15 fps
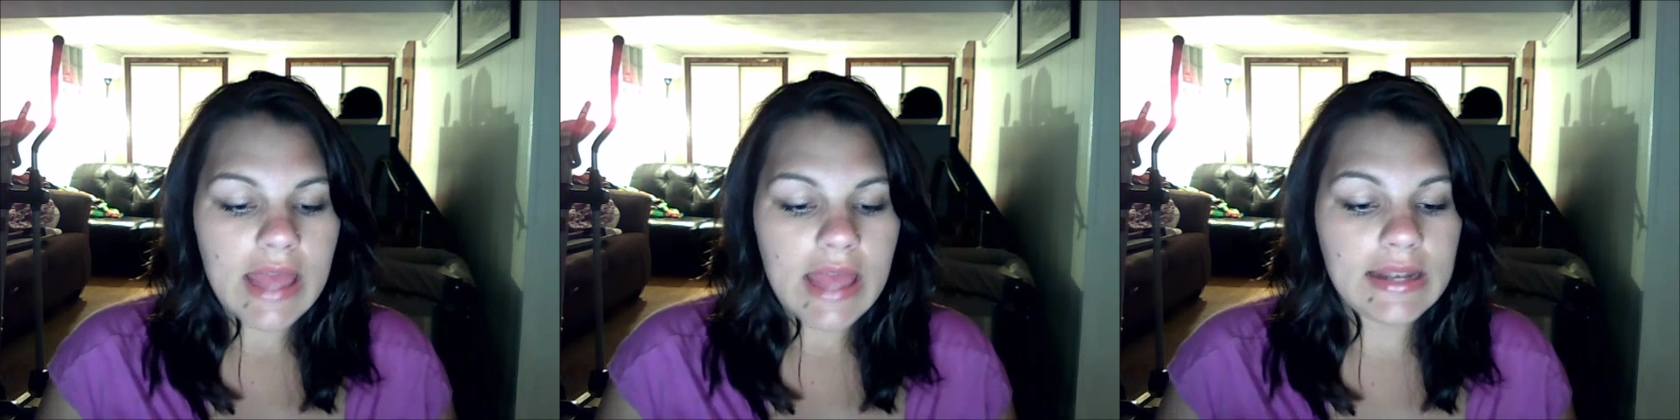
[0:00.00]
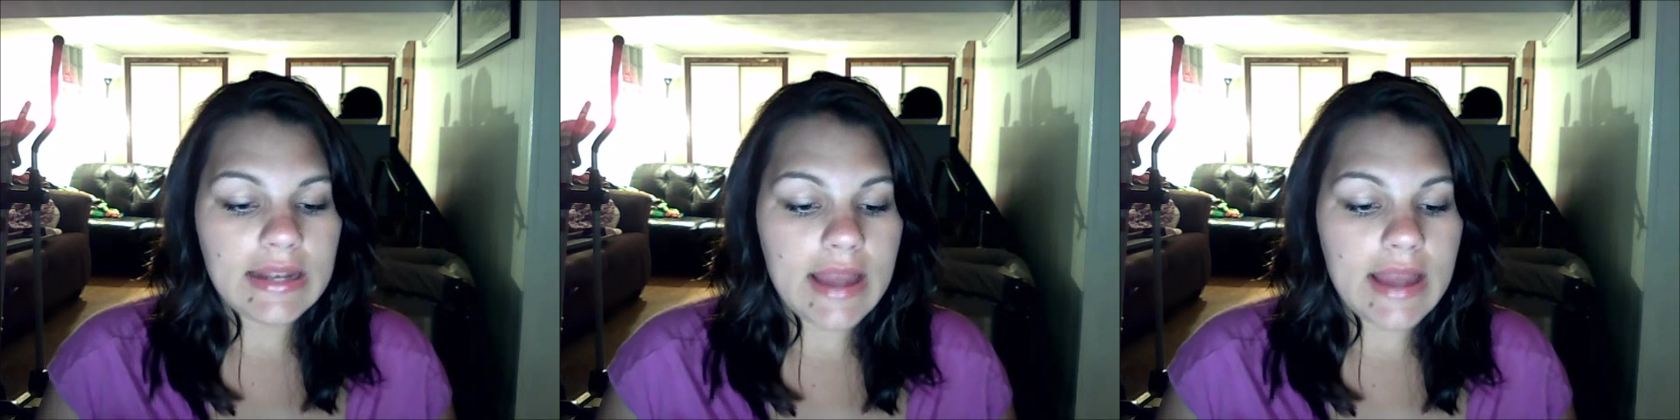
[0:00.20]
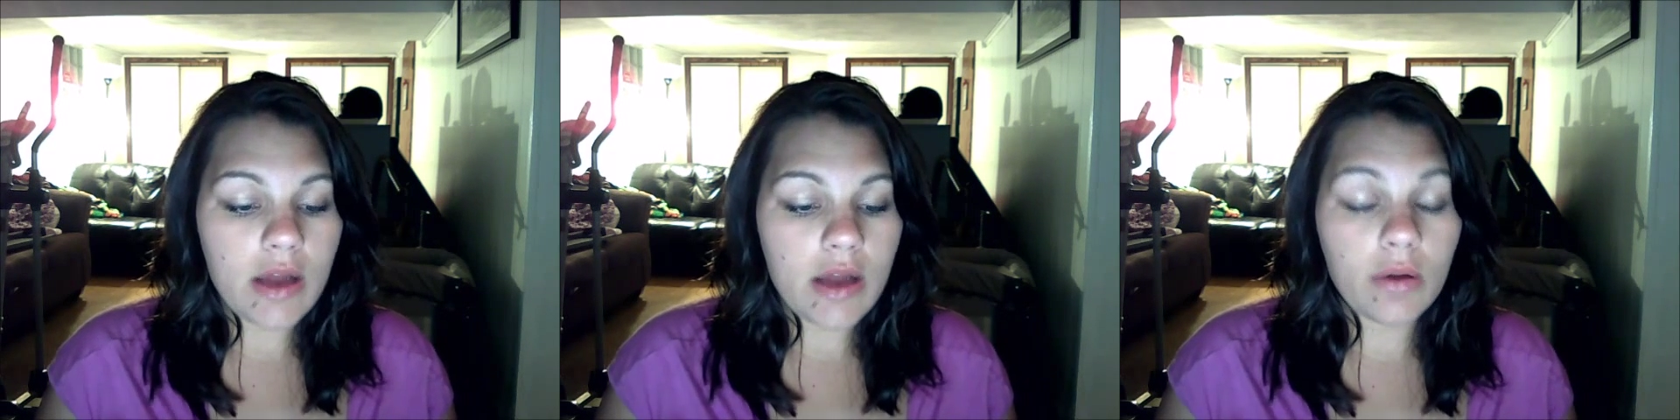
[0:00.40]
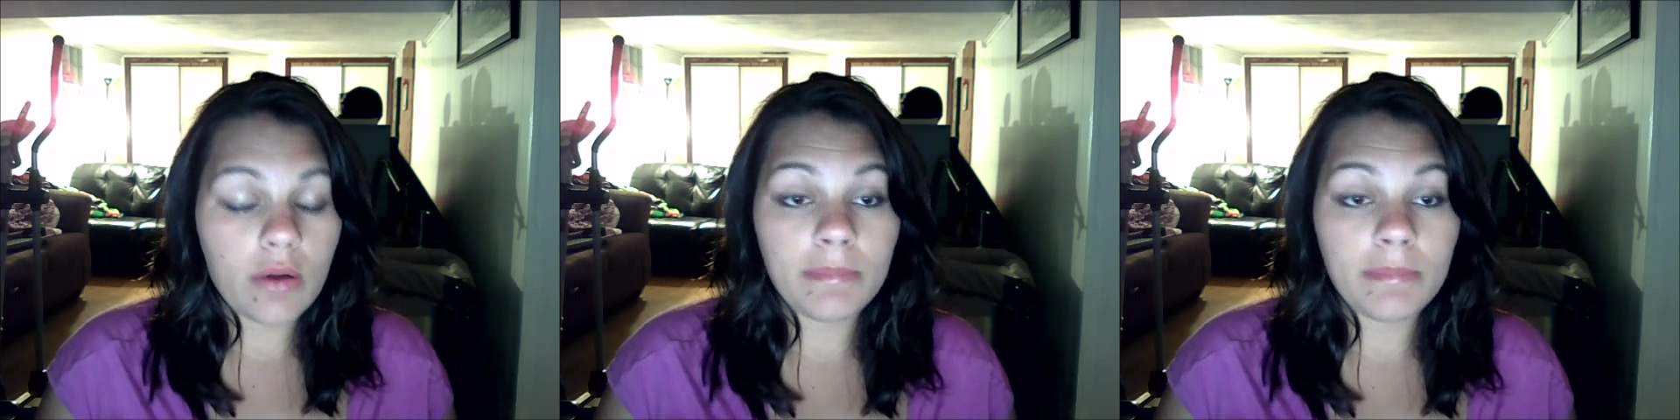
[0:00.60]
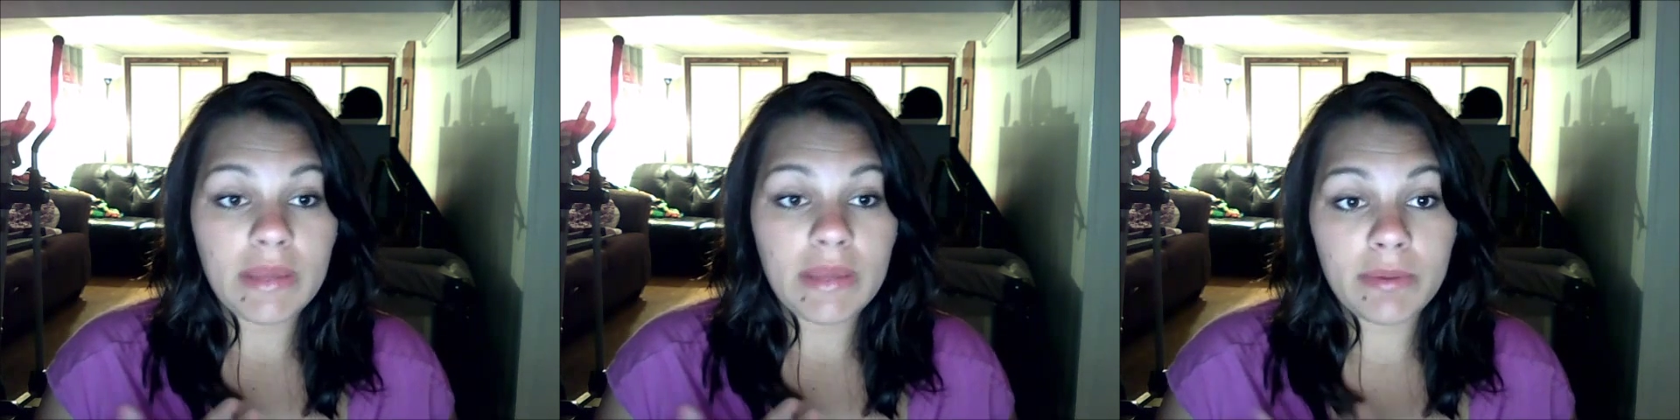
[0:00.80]
Now,
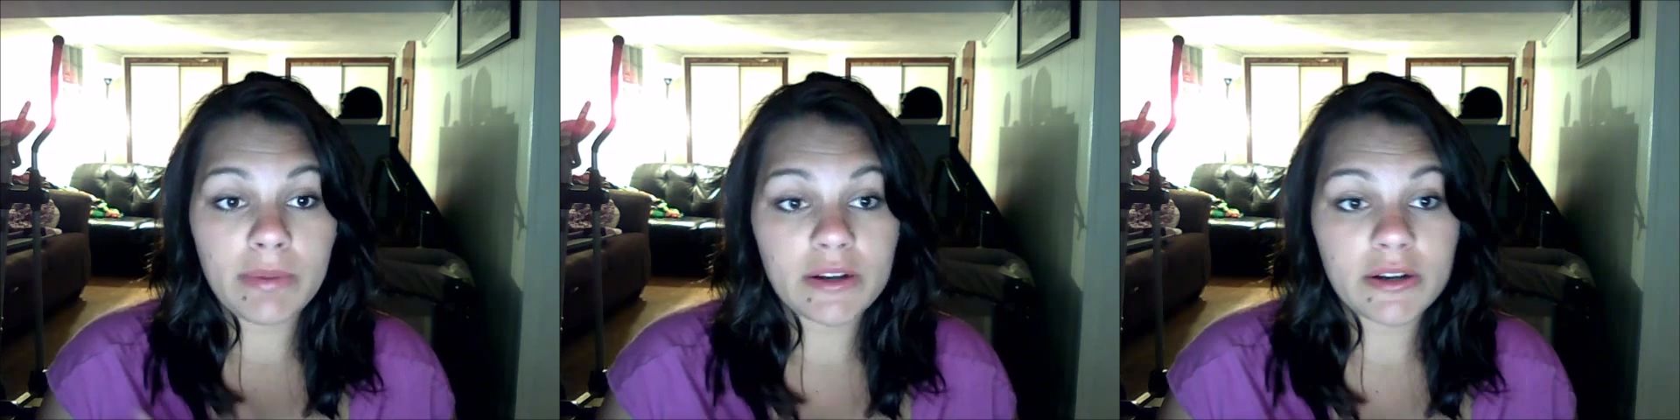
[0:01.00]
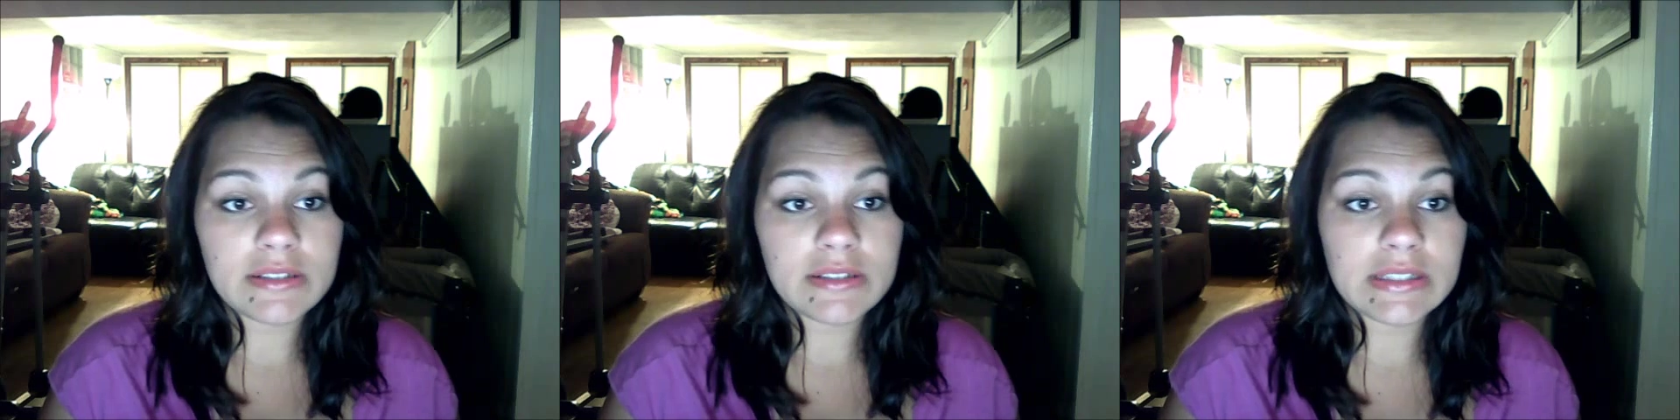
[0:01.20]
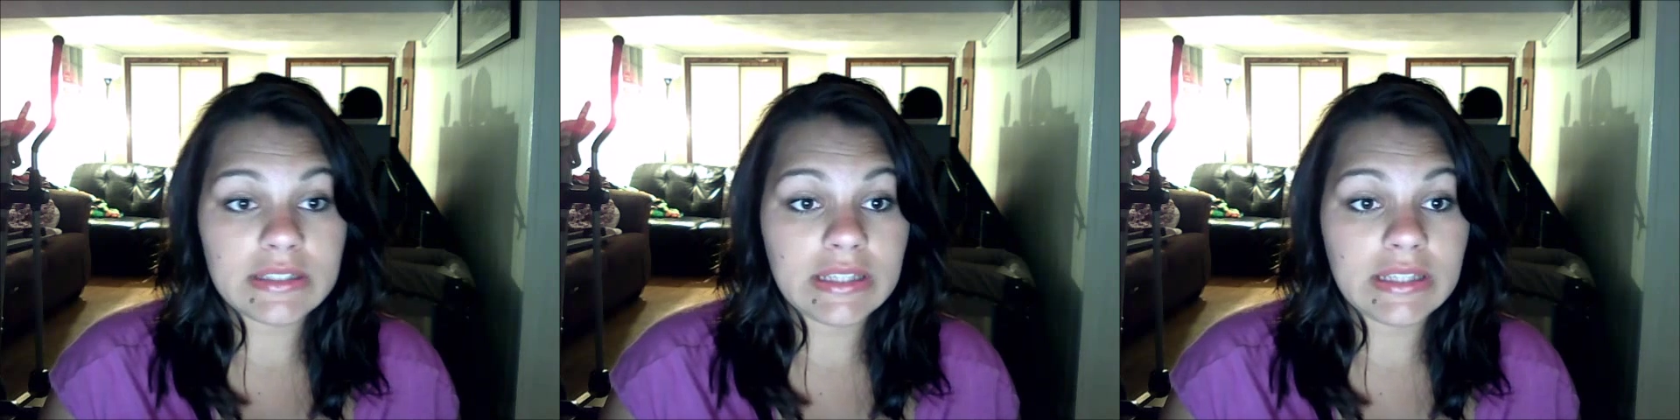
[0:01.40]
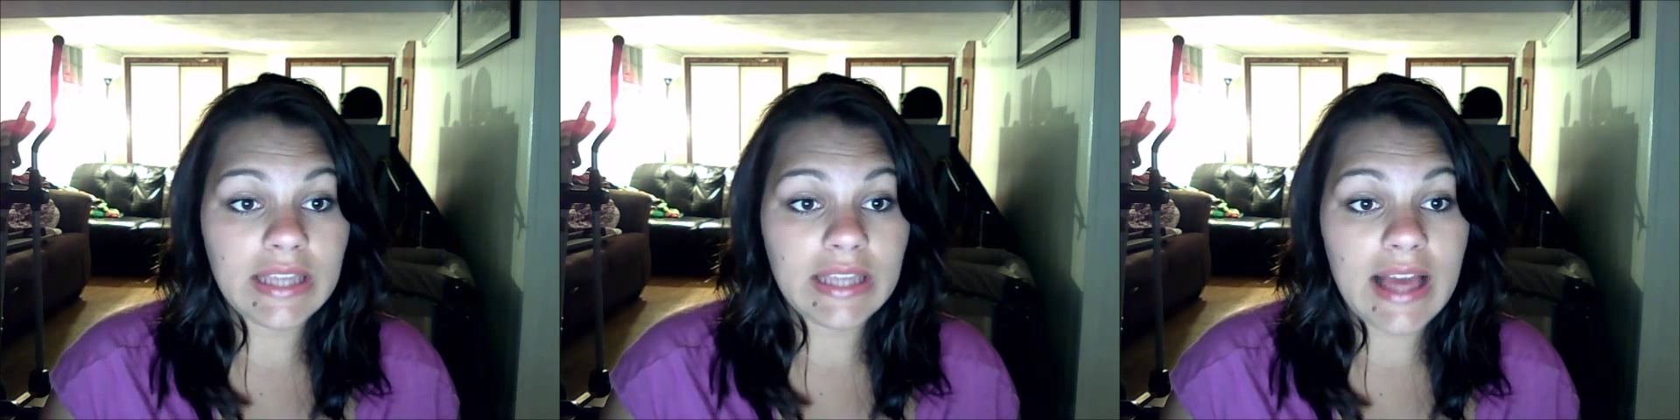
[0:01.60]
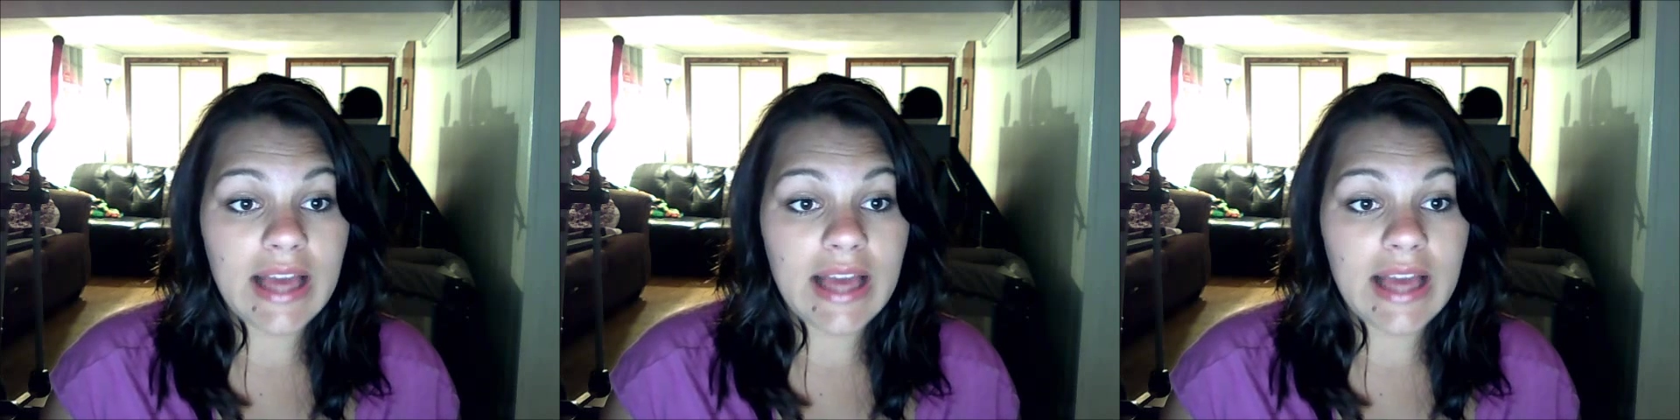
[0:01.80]
me personally,